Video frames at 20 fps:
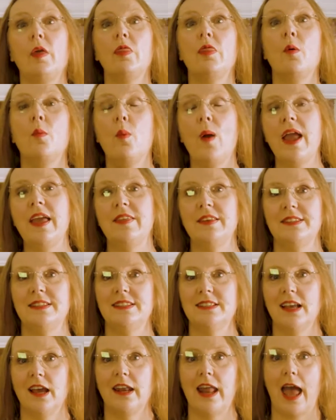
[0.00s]
The way this
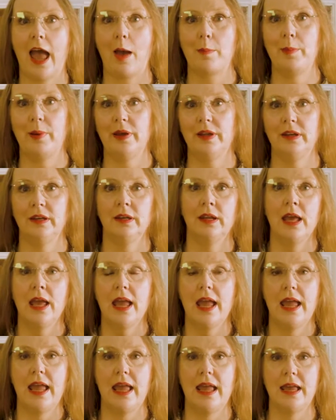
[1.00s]
is going to happen
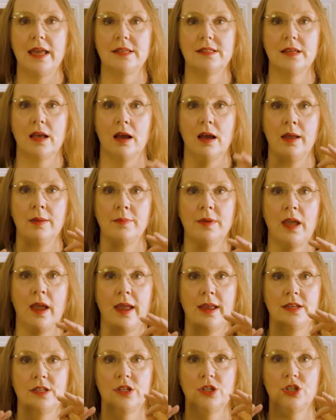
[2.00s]
is I'm
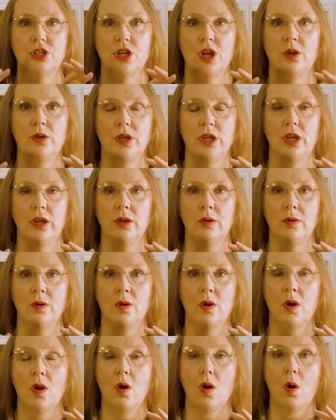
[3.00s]
going to show
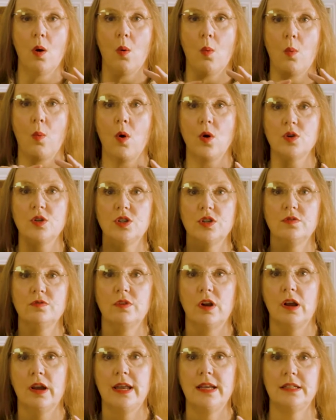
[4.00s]
you what to
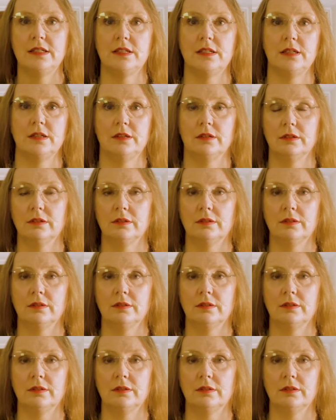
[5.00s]
write,